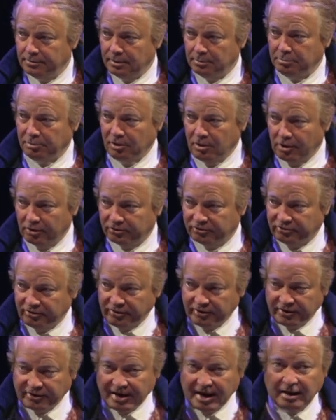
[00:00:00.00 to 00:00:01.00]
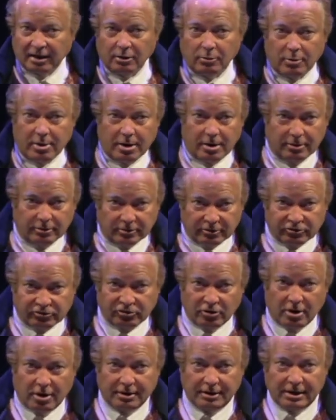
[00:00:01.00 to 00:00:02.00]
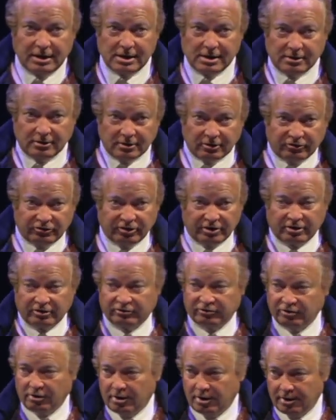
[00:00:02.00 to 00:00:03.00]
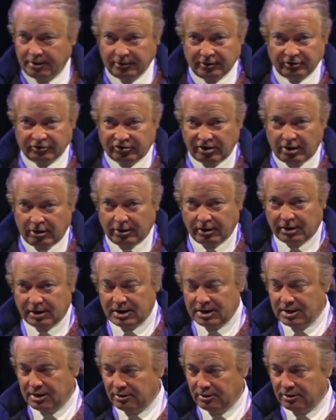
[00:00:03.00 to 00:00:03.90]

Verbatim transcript: It belongs to the Delaware and the Shawnee and the Chickasaw and the Cherokee